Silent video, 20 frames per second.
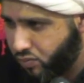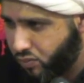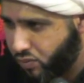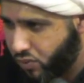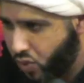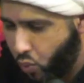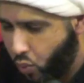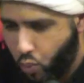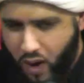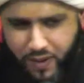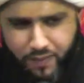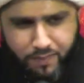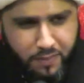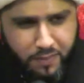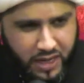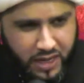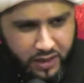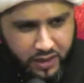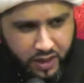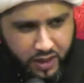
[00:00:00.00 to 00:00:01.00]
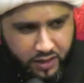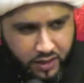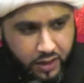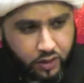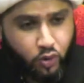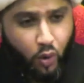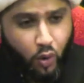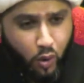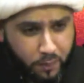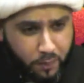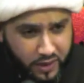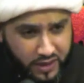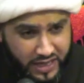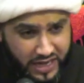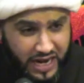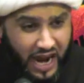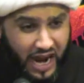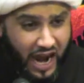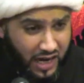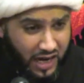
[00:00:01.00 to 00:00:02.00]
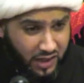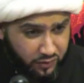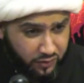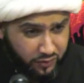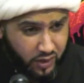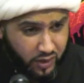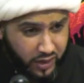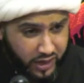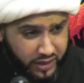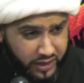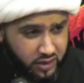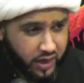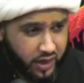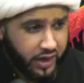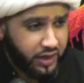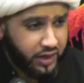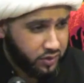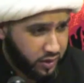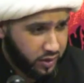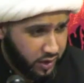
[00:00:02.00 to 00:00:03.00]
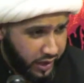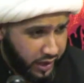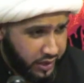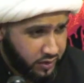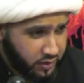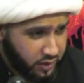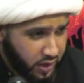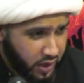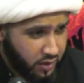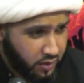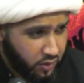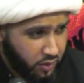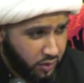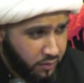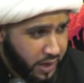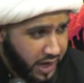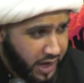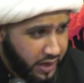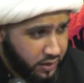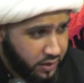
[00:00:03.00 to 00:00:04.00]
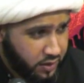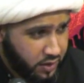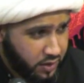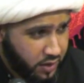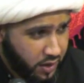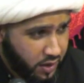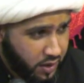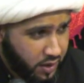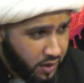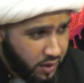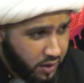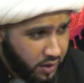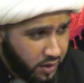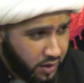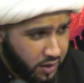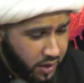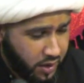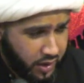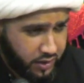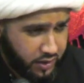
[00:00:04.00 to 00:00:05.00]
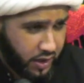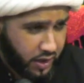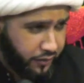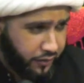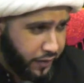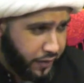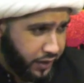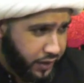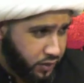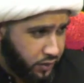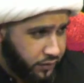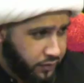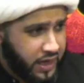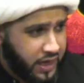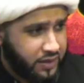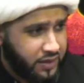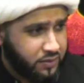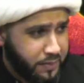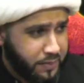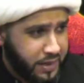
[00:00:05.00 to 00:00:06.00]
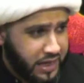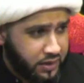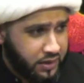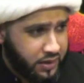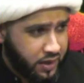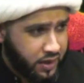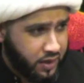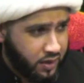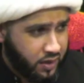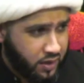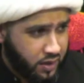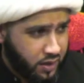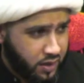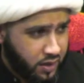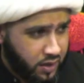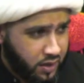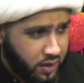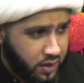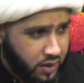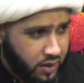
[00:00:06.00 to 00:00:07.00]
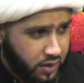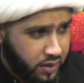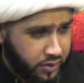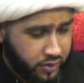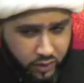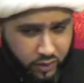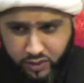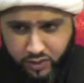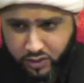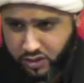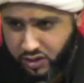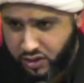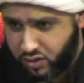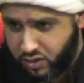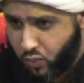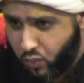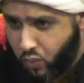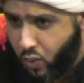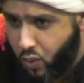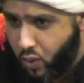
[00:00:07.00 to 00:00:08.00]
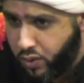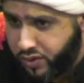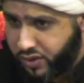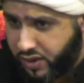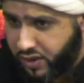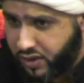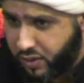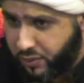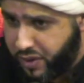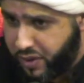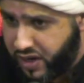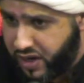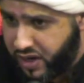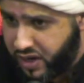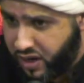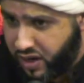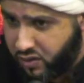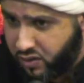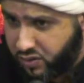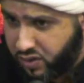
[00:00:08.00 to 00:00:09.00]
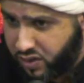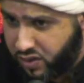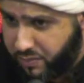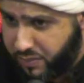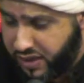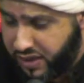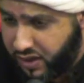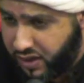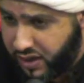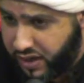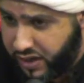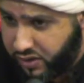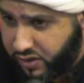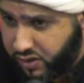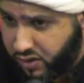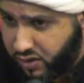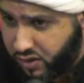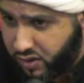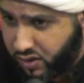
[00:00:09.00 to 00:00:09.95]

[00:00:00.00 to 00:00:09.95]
One media that openly advocates hatred against Ahlul Bayt, and the effect of that media, you can see the wars that are breaking out in the Middle East,